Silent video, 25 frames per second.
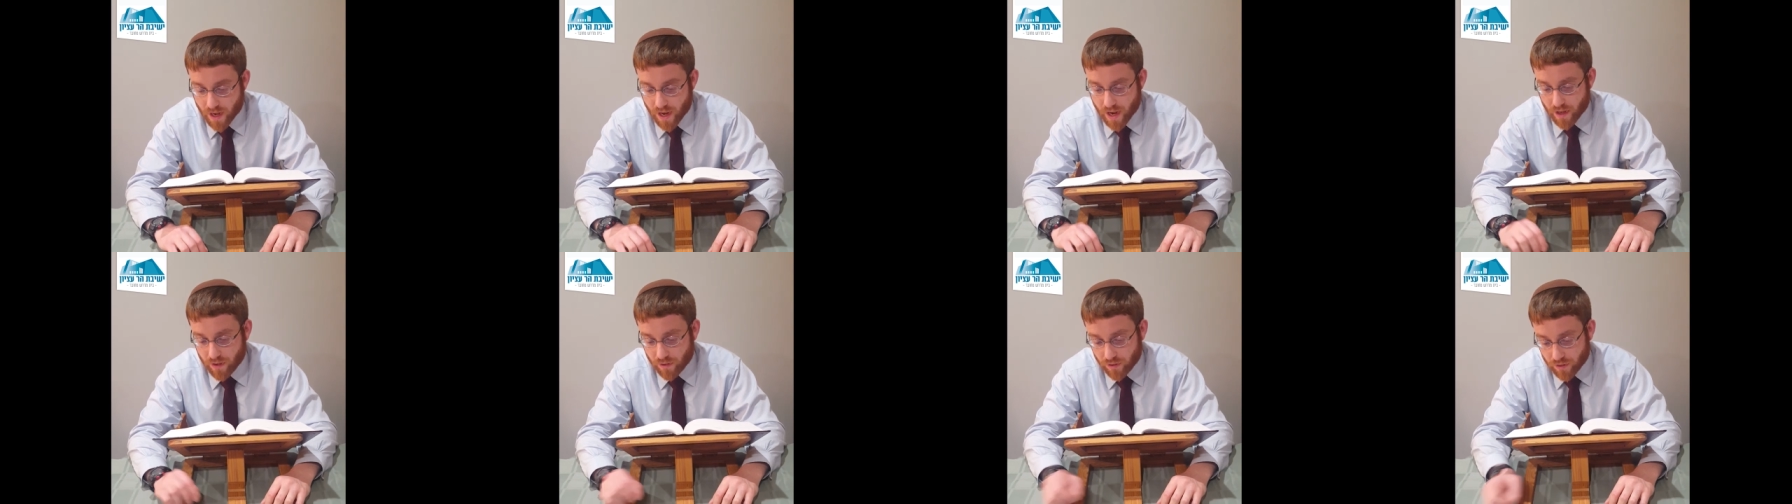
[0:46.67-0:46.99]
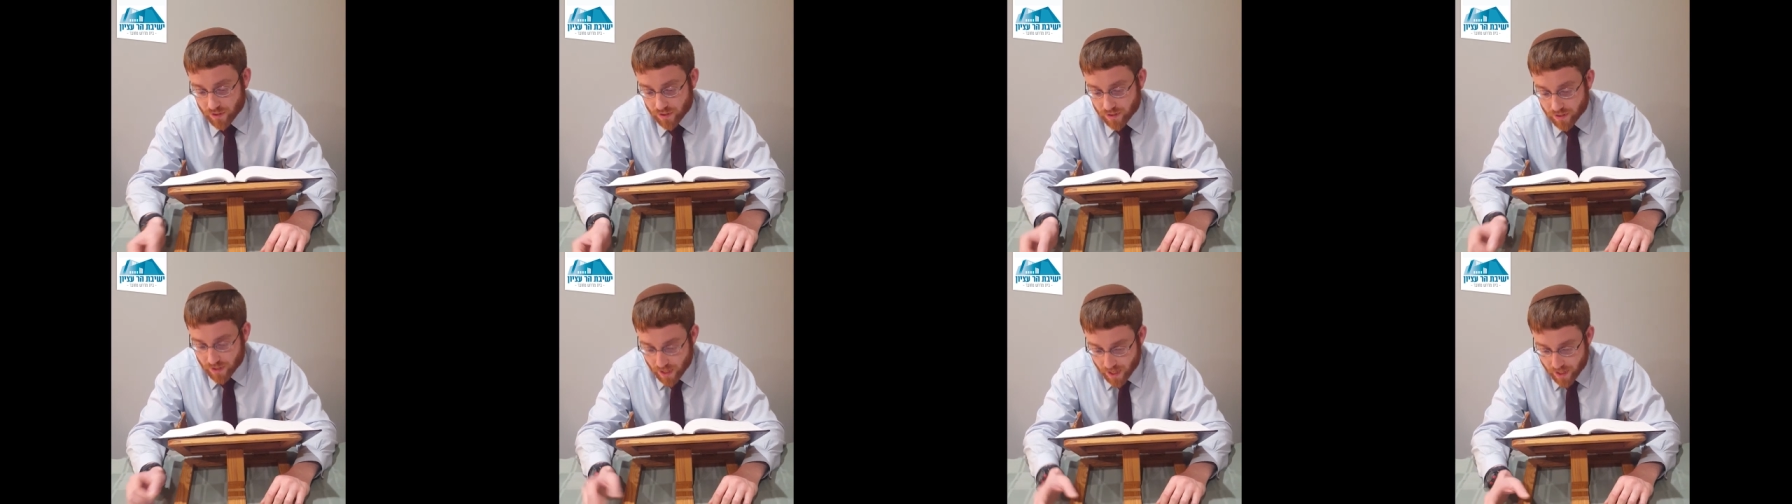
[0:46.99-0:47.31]
you
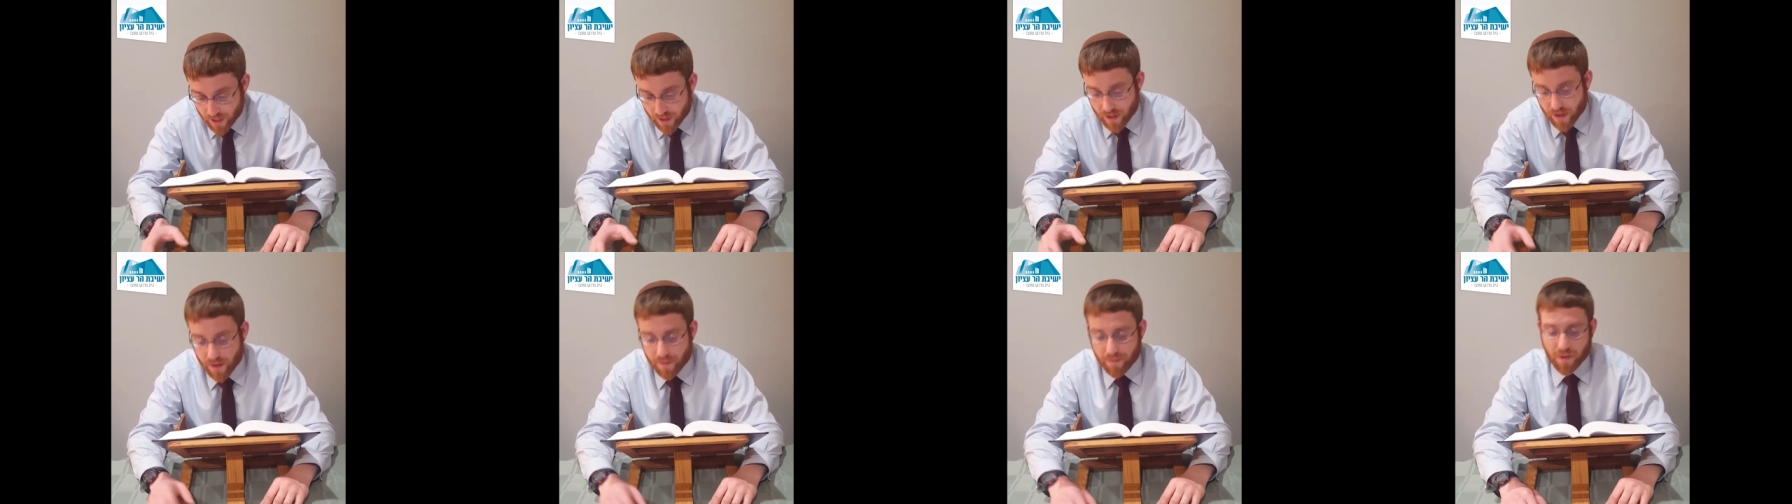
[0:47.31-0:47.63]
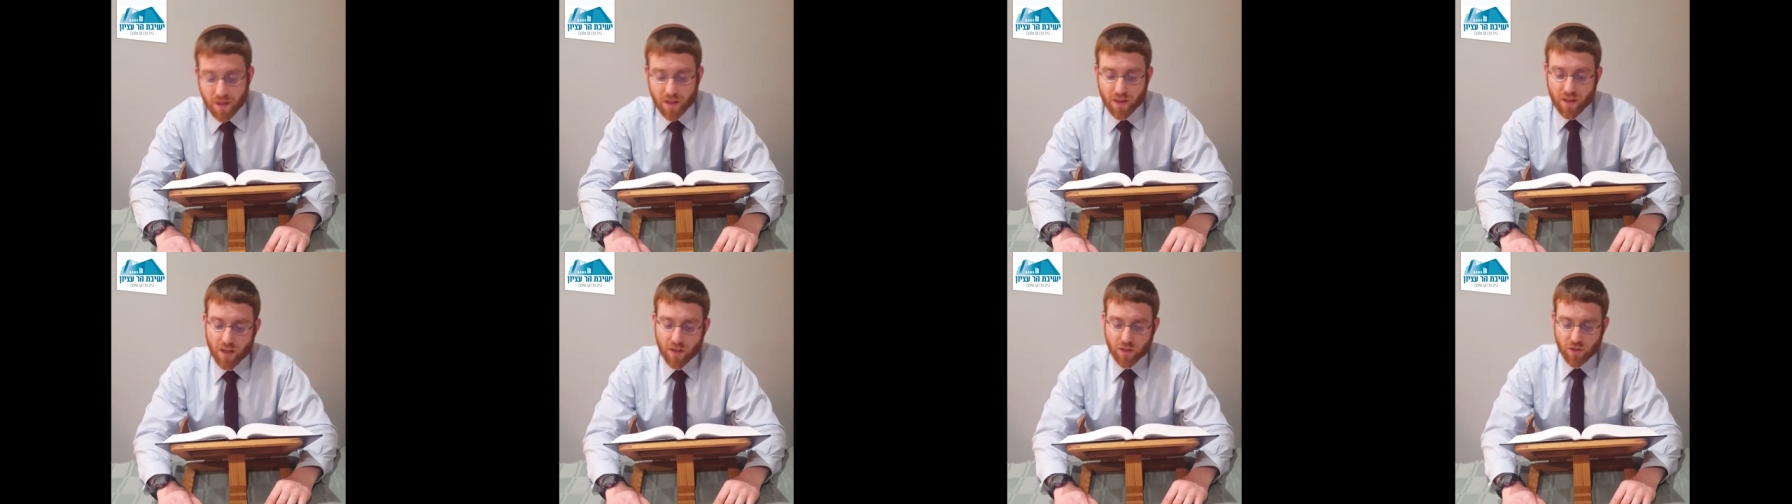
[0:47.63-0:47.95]
should say to them
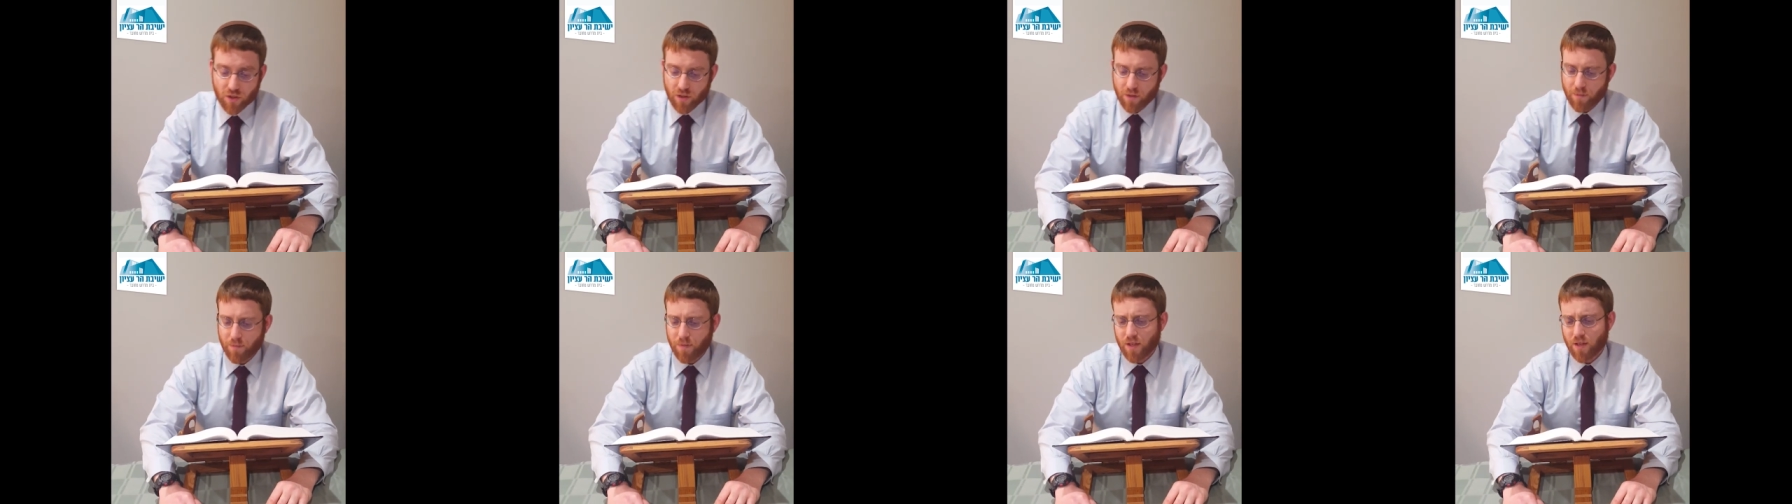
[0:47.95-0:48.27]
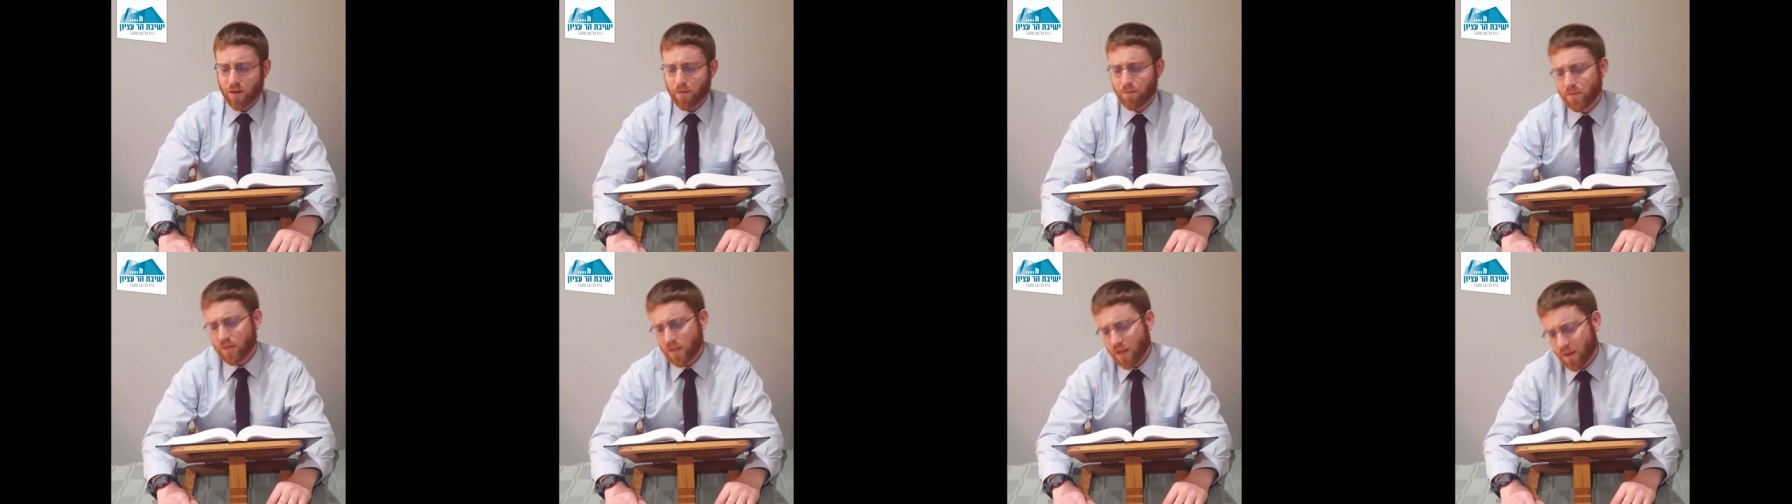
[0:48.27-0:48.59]
that they shouldn't
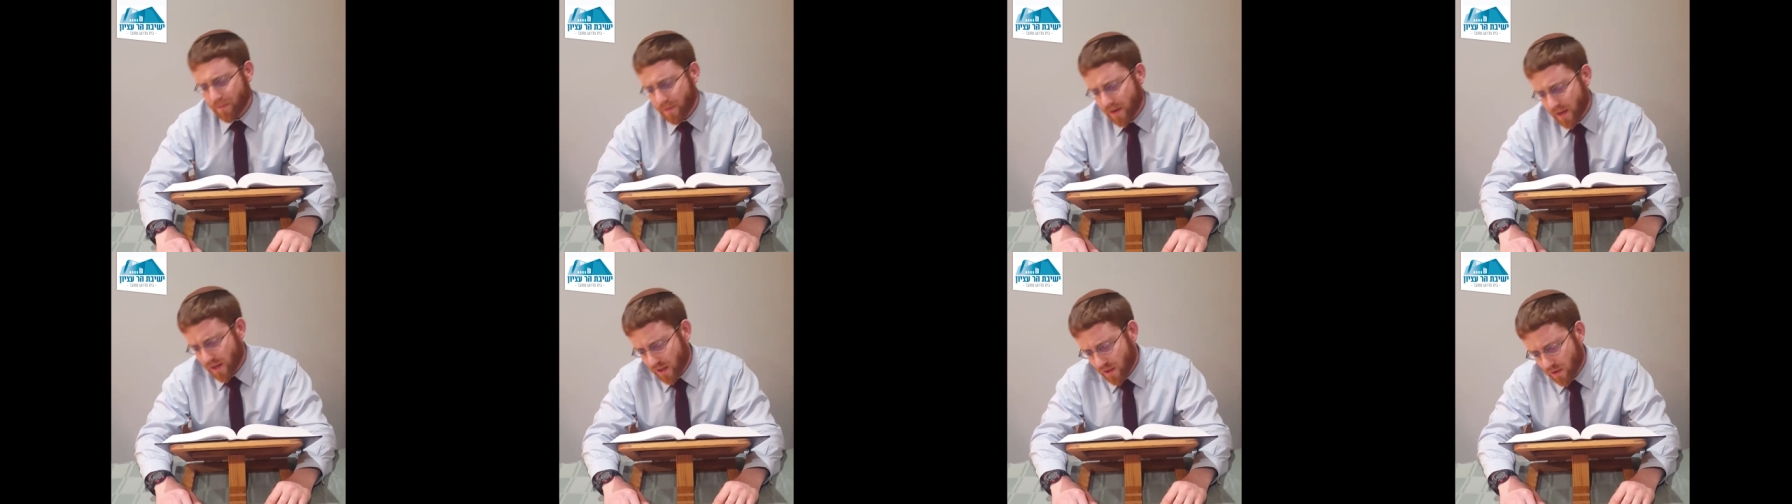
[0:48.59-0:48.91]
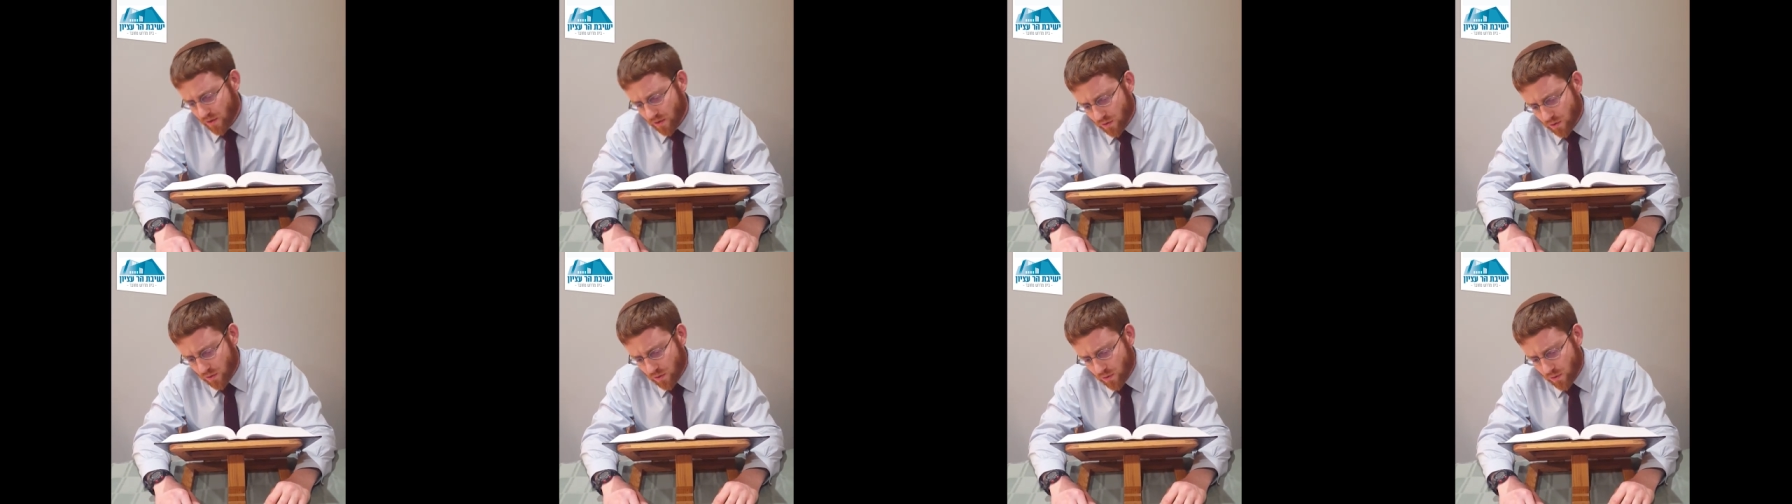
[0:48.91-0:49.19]
become tame